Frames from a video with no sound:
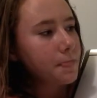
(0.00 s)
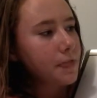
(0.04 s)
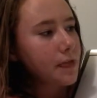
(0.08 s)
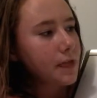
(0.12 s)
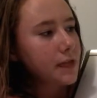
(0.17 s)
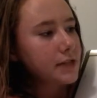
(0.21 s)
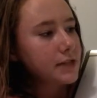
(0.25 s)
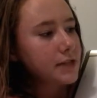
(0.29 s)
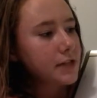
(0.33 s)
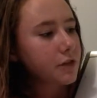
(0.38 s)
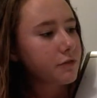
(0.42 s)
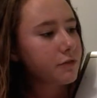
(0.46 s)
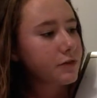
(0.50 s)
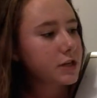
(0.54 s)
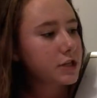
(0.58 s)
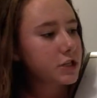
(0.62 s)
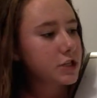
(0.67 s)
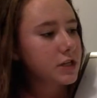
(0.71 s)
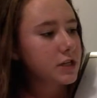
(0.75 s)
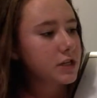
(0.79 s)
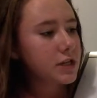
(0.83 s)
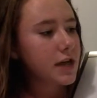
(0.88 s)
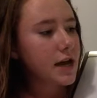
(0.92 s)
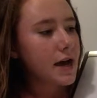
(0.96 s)

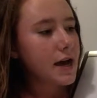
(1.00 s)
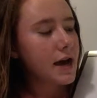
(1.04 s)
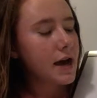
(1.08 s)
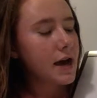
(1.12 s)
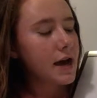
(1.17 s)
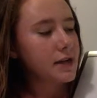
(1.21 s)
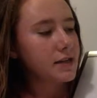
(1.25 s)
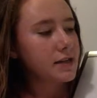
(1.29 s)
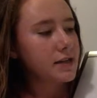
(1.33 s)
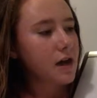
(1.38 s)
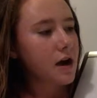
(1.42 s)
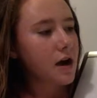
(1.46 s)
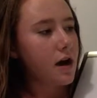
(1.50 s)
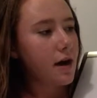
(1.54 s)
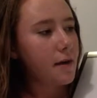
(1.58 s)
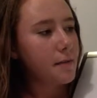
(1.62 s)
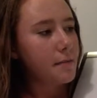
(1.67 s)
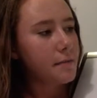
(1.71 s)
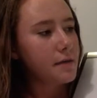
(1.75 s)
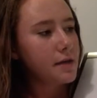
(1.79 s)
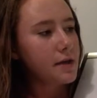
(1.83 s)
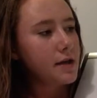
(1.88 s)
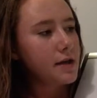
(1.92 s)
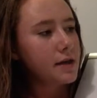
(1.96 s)
acceleration and
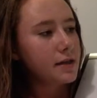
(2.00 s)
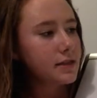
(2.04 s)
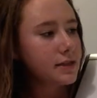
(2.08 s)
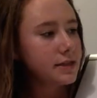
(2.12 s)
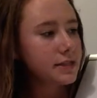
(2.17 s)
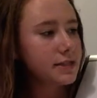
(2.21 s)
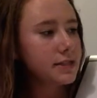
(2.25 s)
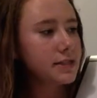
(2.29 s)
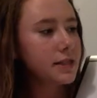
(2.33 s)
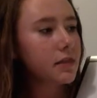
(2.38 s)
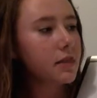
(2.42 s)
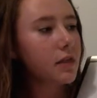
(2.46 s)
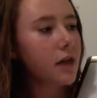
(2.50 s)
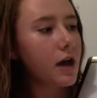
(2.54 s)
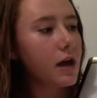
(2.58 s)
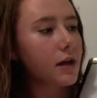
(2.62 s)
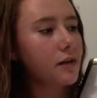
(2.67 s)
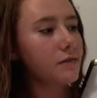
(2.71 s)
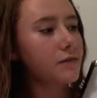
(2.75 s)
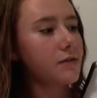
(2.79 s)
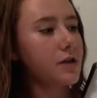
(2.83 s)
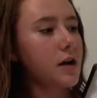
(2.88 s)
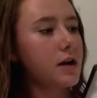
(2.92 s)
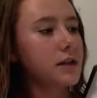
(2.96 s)
time. This is the
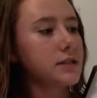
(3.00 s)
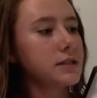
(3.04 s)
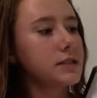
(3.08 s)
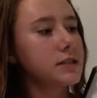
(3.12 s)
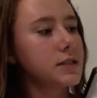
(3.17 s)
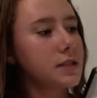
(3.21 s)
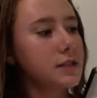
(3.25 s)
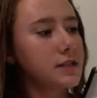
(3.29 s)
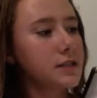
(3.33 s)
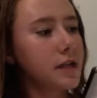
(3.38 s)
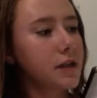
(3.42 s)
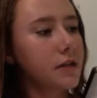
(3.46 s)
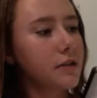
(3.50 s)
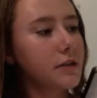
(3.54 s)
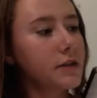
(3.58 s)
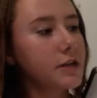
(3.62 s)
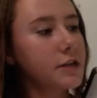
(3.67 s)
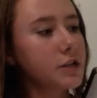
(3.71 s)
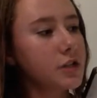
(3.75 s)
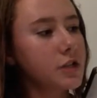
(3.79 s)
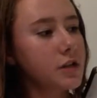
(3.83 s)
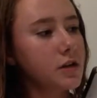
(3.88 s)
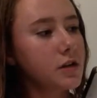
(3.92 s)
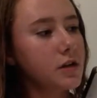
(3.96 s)
line of constant
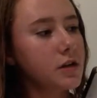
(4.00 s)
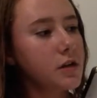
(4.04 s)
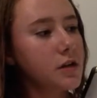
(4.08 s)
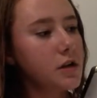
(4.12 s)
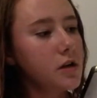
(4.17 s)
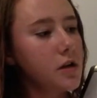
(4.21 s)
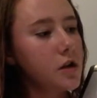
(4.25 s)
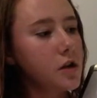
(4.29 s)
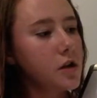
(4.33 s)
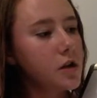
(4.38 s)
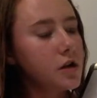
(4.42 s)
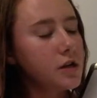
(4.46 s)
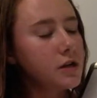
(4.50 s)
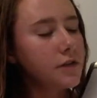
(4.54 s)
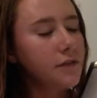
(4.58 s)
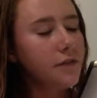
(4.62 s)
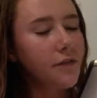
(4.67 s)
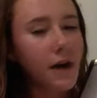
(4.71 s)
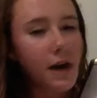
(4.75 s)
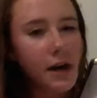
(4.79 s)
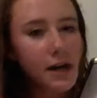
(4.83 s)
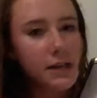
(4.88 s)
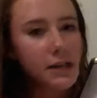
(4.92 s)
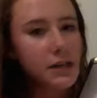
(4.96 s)
acceleration. To
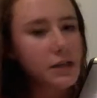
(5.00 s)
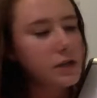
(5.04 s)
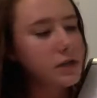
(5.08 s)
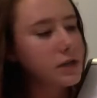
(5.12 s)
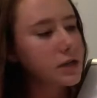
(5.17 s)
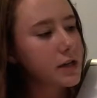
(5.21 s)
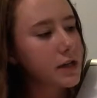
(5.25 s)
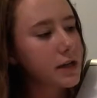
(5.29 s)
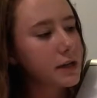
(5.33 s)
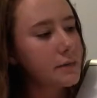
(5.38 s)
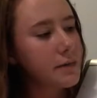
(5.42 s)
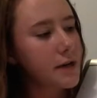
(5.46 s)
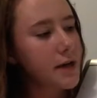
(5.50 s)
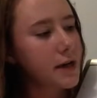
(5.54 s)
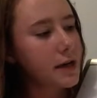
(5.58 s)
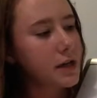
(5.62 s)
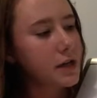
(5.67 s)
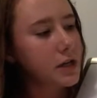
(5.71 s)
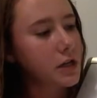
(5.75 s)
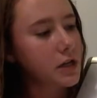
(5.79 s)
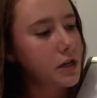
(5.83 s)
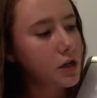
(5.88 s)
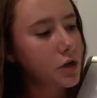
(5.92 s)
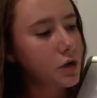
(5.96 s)
find the
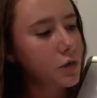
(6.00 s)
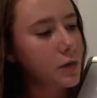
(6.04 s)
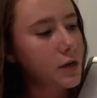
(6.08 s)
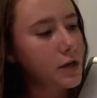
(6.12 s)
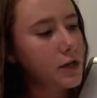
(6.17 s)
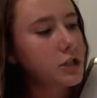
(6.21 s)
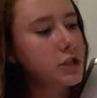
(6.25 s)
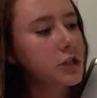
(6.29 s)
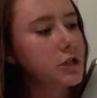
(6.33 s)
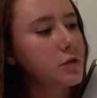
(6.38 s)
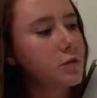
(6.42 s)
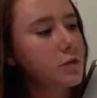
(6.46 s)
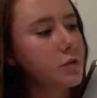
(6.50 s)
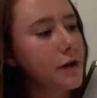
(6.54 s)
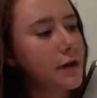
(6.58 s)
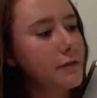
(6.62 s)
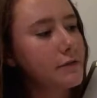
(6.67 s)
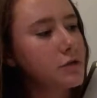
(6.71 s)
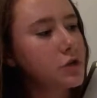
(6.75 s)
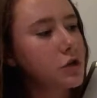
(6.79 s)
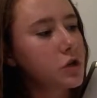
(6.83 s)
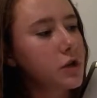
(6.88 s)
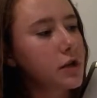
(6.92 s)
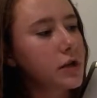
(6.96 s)
kinematic equation, we have
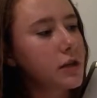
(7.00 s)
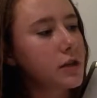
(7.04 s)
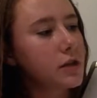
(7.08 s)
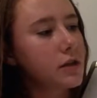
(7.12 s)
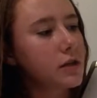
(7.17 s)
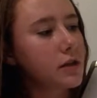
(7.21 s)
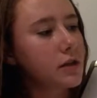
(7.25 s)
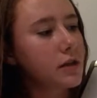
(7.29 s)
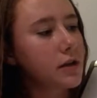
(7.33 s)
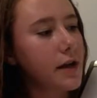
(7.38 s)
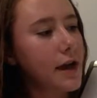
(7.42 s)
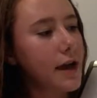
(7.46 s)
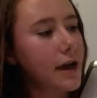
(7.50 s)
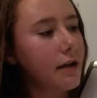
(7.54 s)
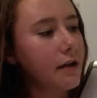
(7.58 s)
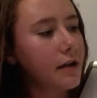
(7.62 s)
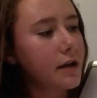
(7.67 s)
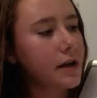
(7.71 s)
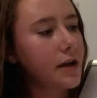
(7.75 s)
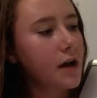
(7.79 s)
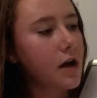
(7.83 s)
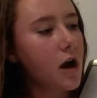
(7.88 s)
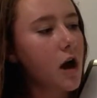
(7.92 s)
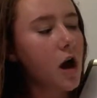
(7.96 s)
to look at the
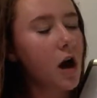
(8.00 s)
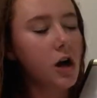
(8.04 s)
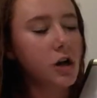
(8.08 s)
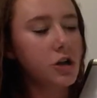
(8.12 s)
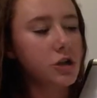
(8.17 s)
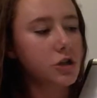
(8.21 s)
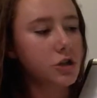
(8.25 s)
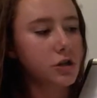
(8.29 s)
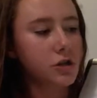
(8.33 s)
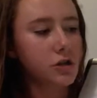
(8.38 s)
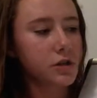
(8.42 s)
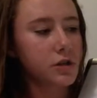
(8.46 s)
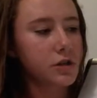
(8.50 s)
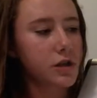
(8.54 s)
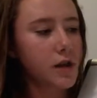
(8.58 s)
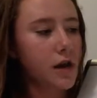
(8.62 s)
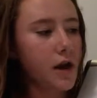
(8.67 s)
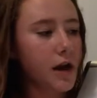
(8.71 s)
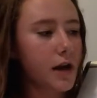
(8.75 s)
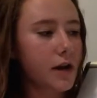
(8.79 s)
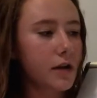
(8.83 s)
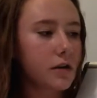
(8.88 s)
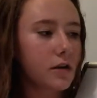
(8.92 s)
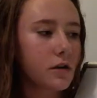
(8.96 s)
area under the
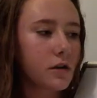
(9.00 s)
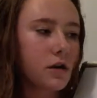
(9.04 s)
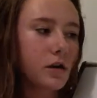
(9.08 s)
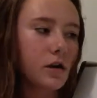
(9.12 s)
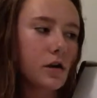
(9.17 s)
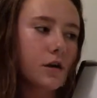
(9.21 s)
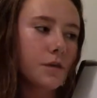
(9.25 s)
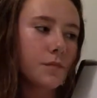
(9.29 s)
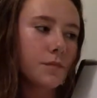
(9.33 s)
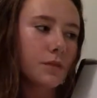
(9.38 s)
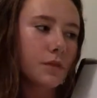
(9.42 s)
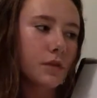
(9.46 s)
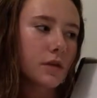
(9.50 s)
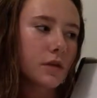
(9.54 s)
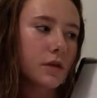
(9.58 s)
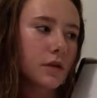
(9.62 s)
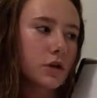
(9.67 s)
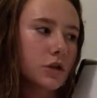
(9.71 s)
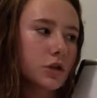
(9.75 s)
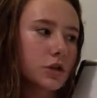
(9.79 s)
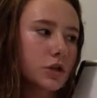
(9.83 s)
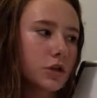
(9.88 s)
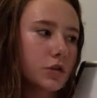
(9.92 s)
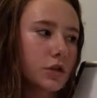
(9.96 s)
line.
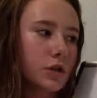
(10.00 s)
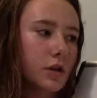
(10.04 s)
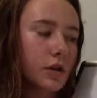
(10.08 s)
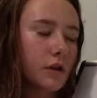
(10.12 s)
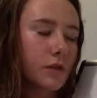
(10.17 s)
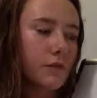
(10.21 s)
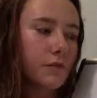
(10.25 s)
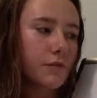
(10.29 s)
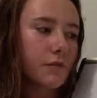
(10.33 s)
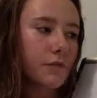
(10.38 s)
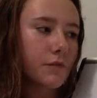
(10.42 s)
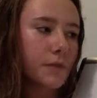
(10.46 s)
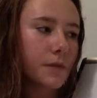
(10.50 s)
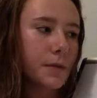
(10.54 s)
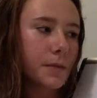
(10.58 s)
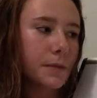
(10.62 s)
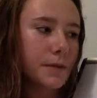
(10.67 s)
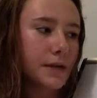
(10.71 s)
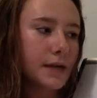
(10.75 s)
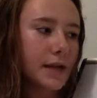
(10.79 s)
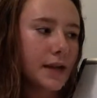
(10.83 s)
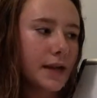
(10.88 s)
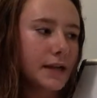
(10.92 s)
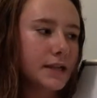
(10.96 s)
So from the
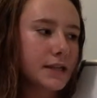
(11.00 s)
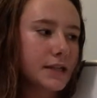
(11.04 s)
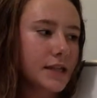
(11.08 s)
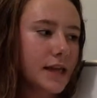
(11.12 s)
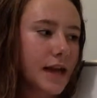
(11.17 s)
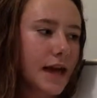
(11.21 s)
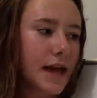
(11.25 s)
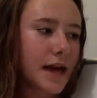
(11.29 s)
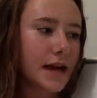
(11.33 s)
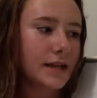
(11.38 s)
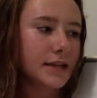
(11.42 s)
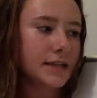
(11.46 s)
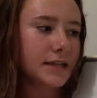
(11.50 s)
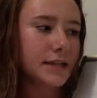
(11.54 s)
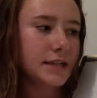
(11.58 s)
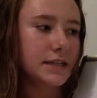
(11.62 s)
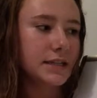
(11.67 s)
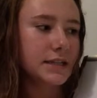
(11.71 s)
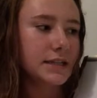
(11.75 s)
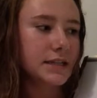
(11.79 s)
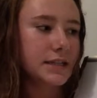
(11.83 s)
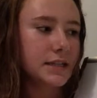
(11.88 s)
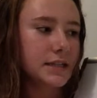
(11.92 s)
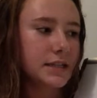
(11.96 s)
beginning to the end
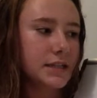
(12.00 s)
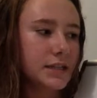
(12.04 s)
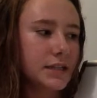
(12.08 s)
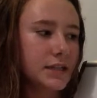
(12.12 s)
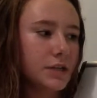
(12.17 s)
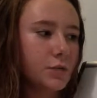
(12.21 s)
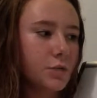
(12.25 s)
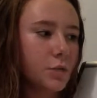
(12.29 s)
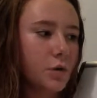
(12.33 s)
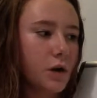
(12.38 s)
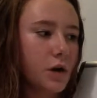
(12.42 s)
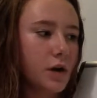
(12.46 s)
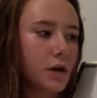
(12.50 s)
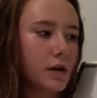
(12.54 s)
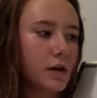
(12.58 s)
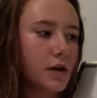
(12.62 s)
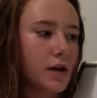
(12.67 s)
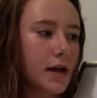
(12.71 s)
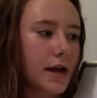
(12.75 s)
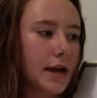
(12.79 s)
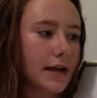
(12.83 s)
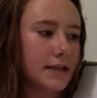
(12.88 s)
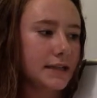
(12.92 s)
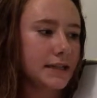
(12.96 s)
is T1
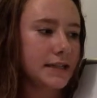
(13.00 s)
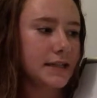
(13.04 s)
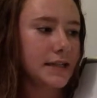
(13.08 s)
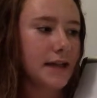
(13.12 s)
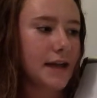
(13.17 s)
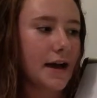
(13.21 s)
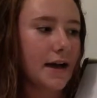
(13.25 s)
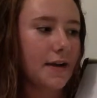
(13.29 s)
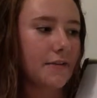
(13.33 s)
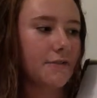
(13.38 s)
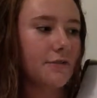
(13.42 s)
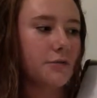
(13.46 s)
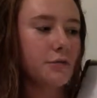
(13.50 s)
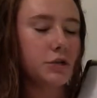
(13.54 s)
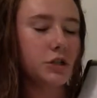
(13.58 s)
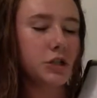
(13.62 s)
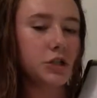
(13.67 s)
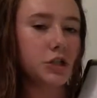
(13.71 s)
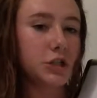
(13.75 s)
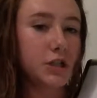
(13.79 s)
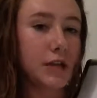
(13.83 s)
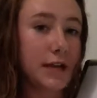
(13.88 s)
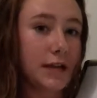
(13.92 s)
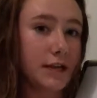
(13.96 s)
and Tf, which
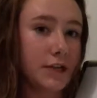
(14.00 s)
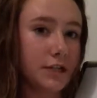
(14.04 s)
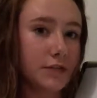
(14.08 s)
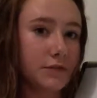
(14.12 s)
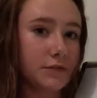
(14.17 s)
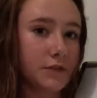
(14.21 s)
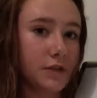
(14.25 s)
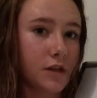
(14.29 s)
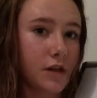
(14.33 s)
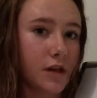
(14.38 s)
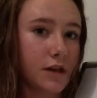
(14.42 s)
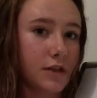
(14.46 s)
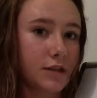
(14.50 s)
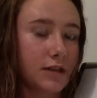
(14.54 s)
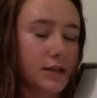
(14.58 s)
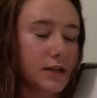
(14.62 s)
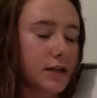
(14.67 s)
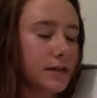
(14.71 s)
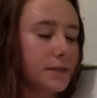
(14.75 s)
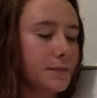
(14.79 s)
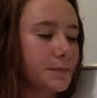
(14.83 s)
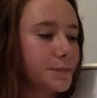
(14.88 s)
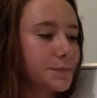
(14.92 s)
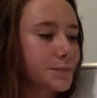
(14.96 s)
is change in
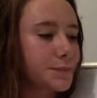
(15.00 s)
velocity.